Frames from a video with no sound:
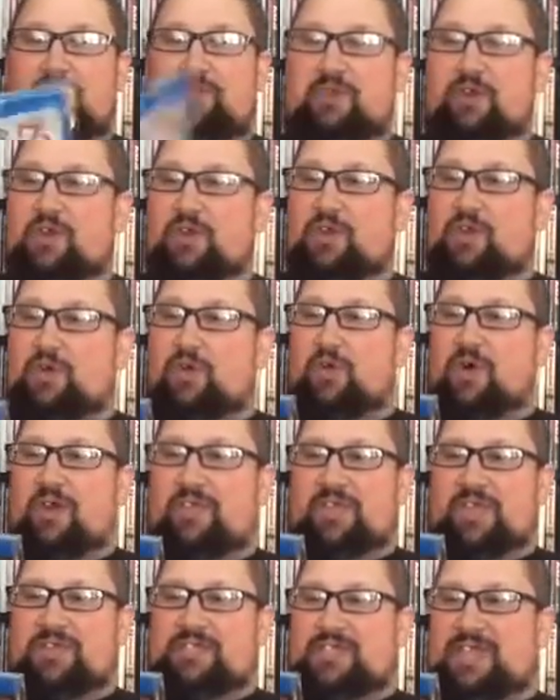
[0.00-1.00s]
Very
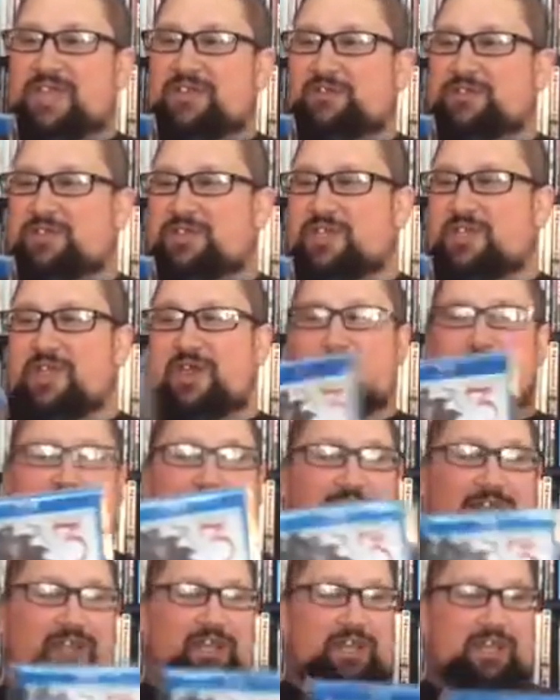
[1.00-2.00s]
cool. That's interesting. It comes
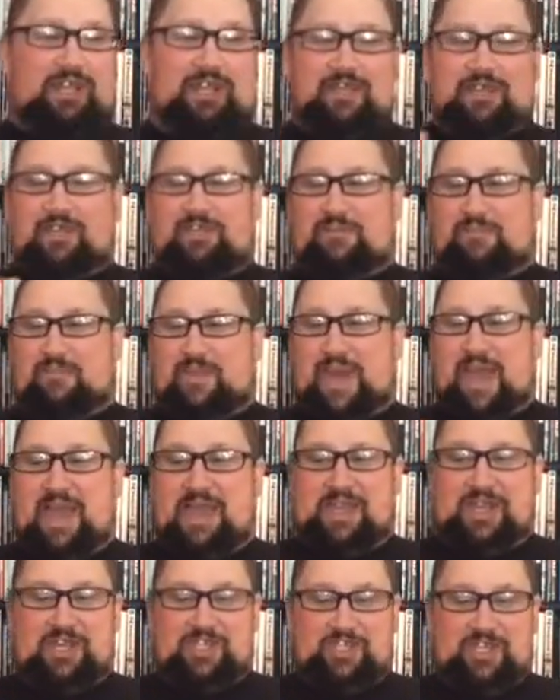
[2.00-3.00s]
like in a
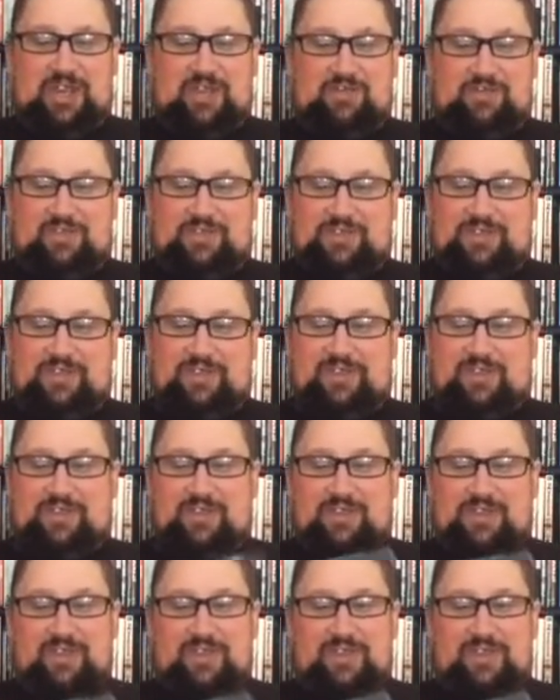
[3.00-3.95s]
package and everything.